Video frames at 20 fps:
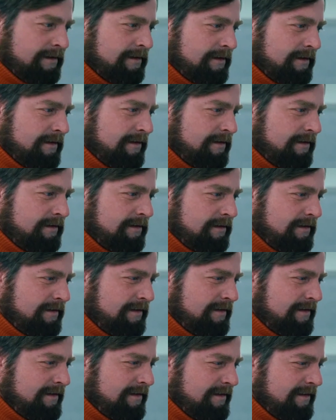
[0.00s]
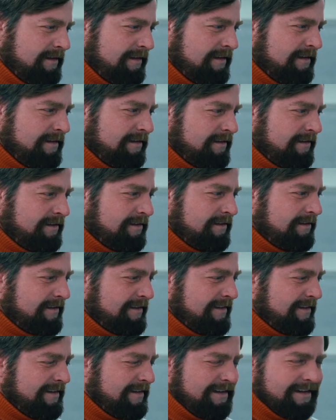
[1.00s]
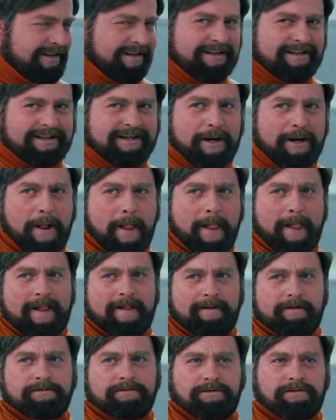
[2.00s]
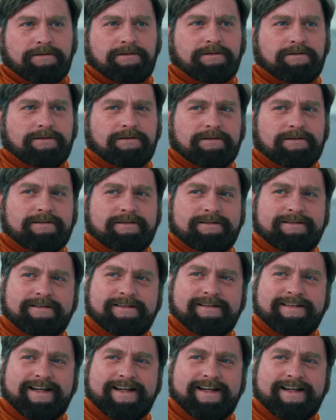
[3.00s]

No one is speaking in this clip.